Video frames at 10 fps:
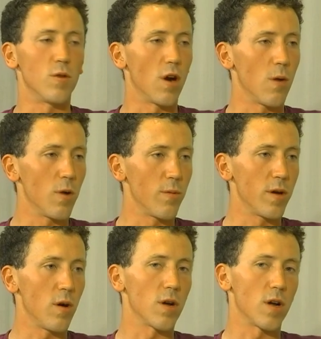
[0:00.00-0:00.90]
what
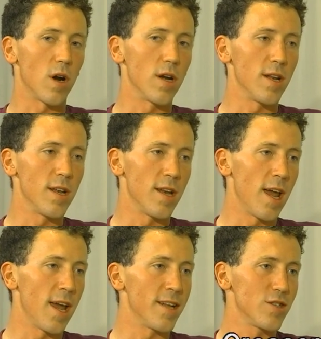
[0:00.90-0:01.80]
we call garden
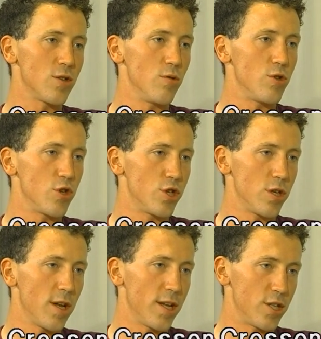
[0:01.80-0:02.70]
enhanced
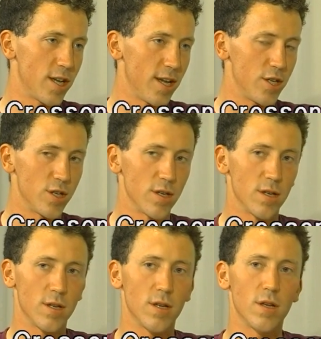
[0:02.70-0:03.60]
nutrition education,
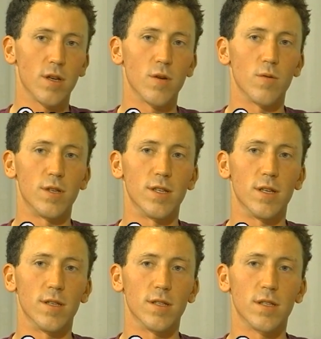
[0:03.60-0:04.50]
which
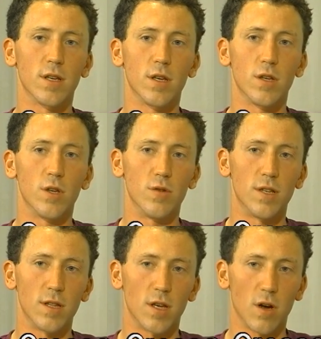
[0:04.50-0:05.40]
is
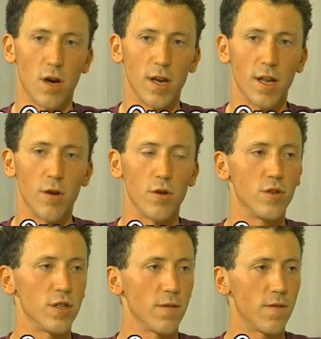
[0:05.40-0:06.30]
using the garden or
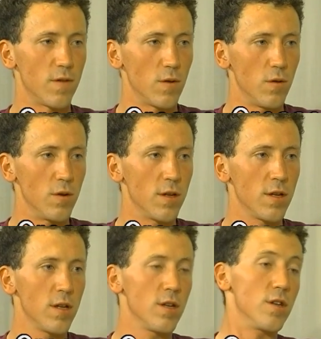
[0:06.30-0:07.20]
using food
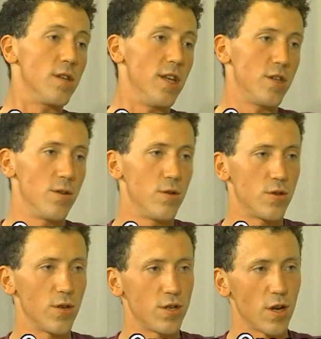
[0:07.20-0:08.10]
to teach a
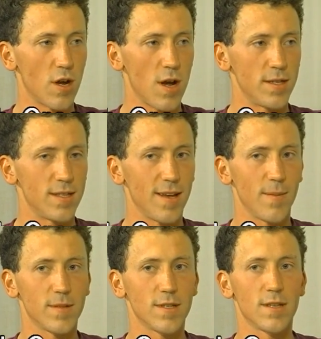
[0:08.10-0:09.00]
nutrition
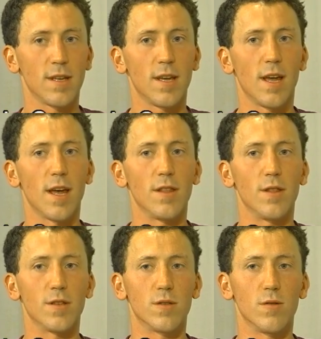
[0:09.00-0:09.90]
concept, and
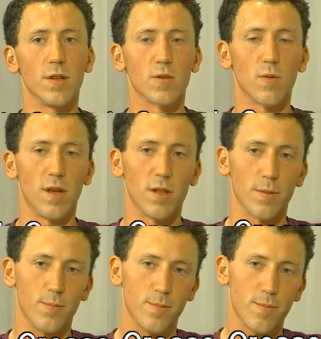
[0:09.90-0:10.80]
then the students will either